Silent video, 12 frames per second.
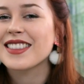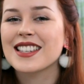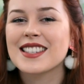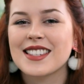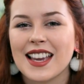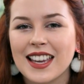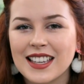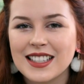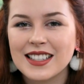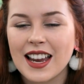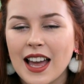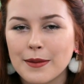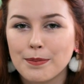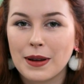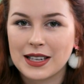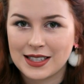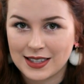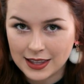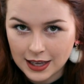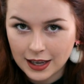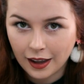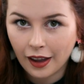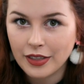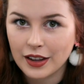The second and best
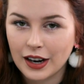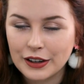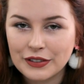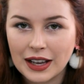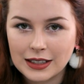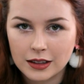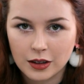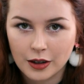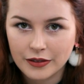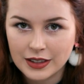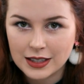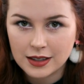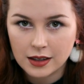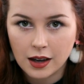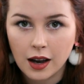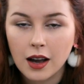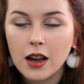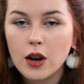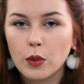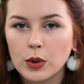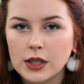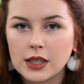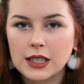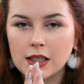thing that I found at Loft this year
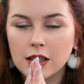was this